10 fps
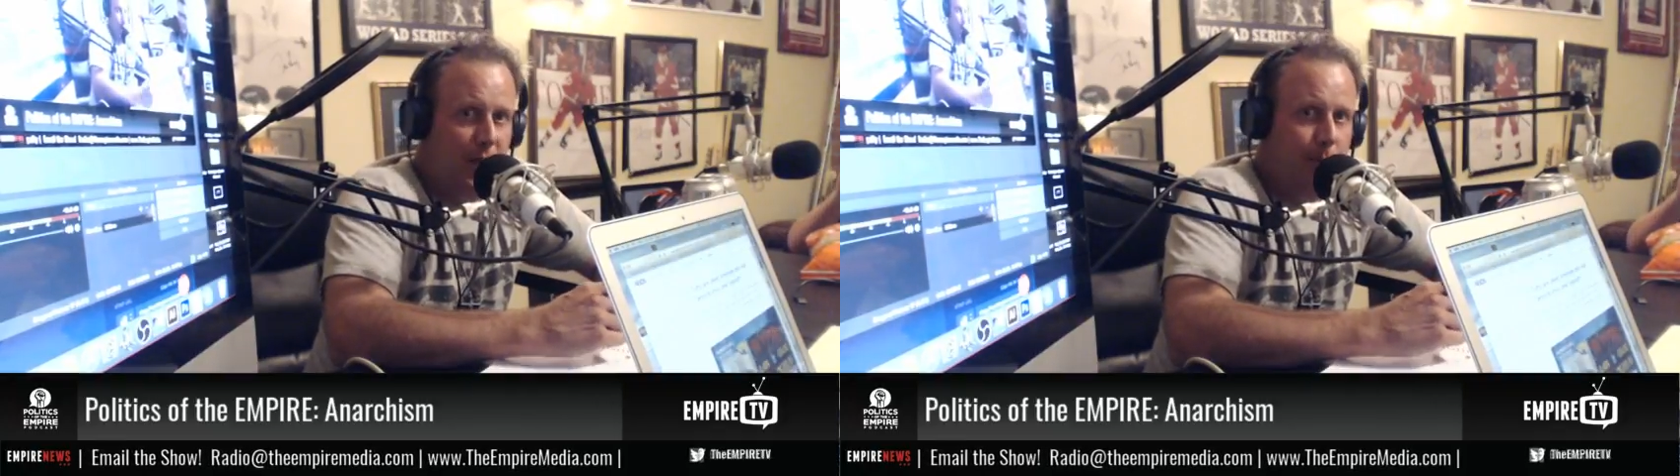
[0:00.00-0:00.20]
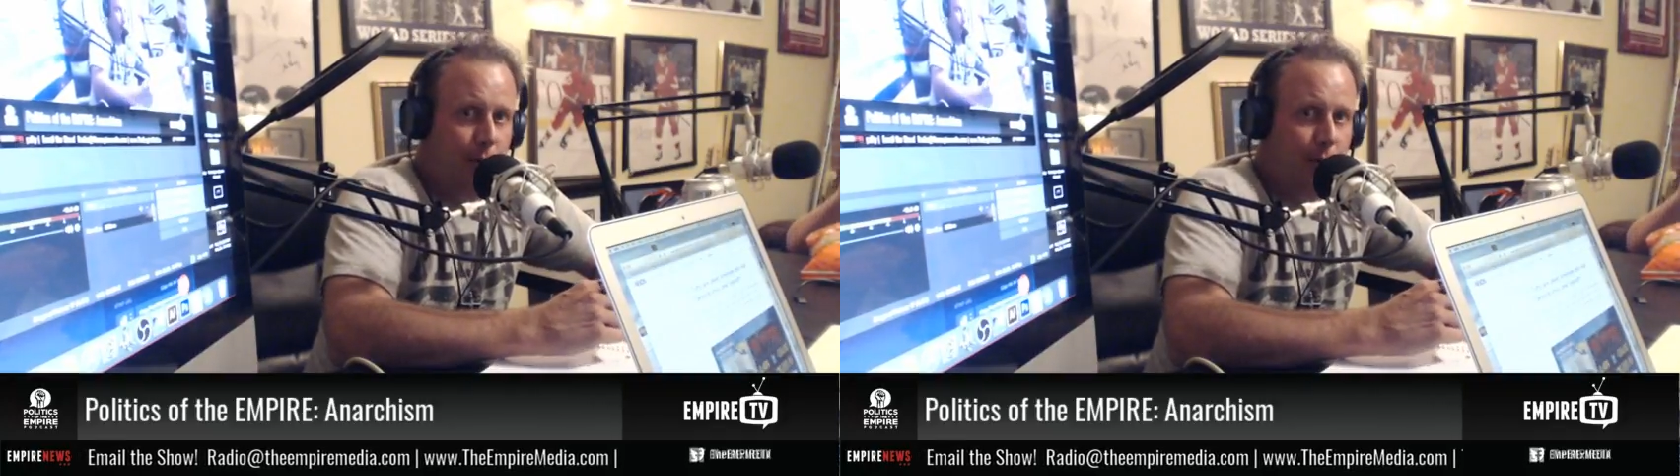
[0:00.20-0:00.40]

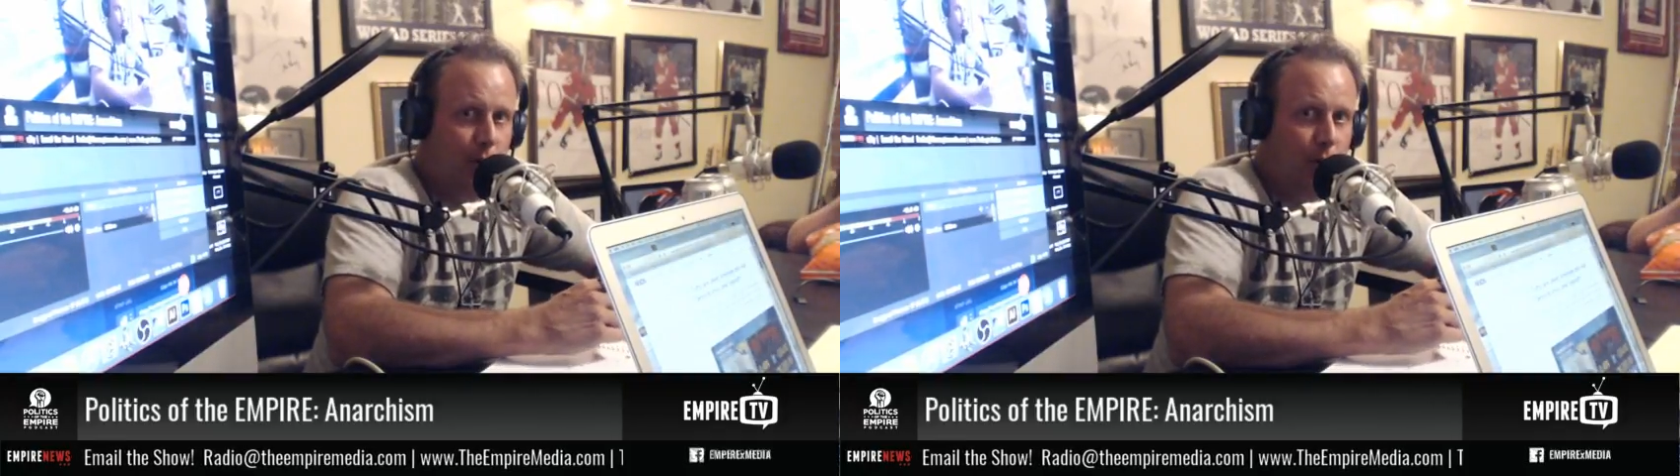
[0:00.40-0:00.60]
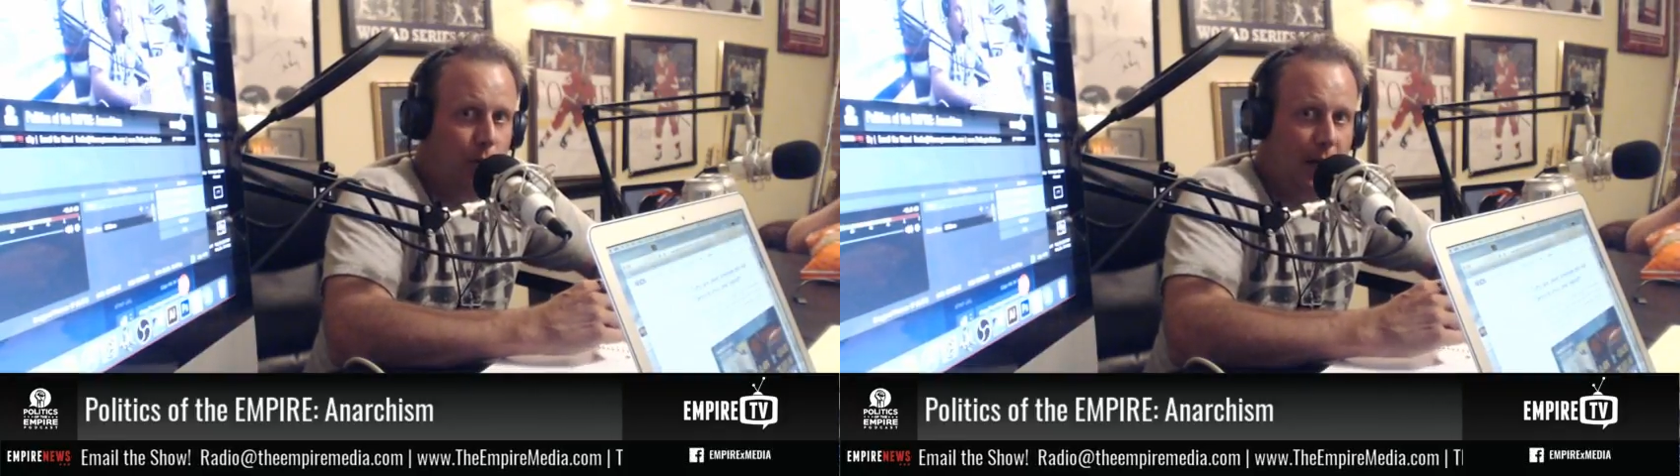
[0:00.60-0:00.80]
We can't just
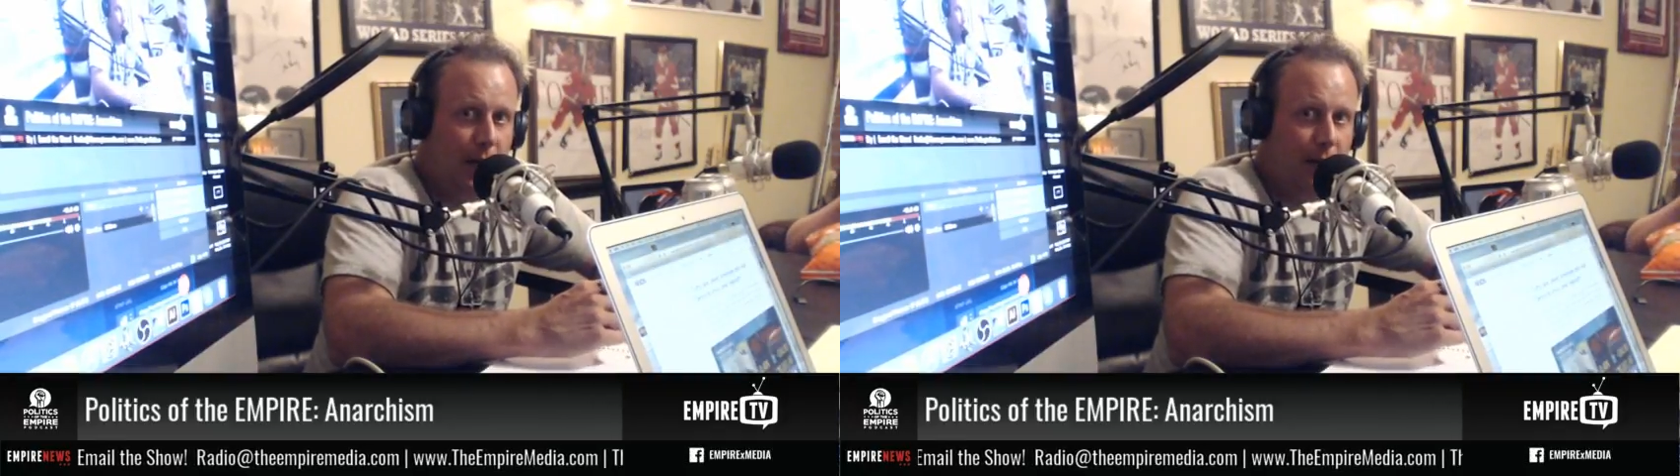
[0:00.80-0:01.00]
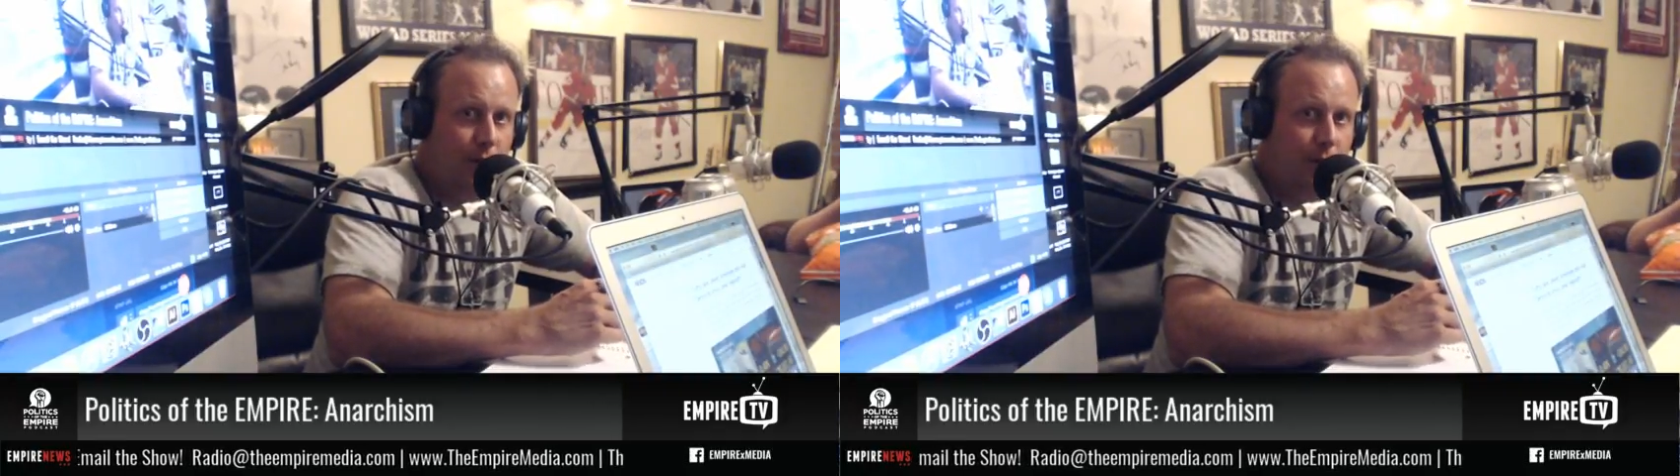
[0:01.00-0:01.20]
let anyone
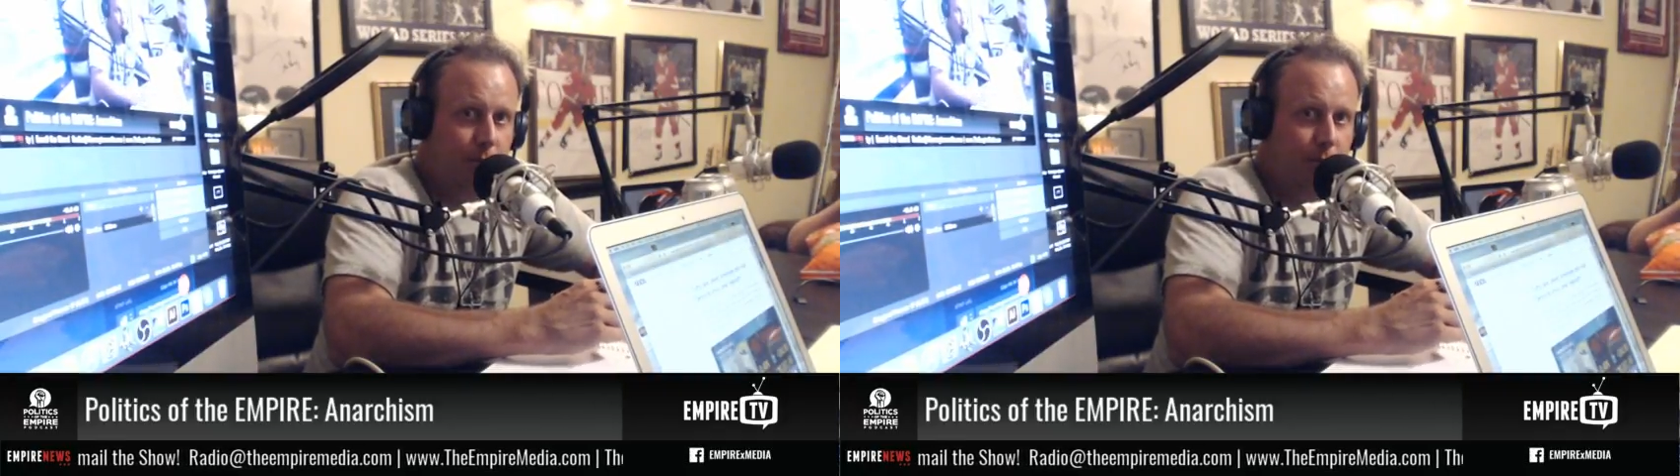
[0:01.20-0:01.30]
do whatever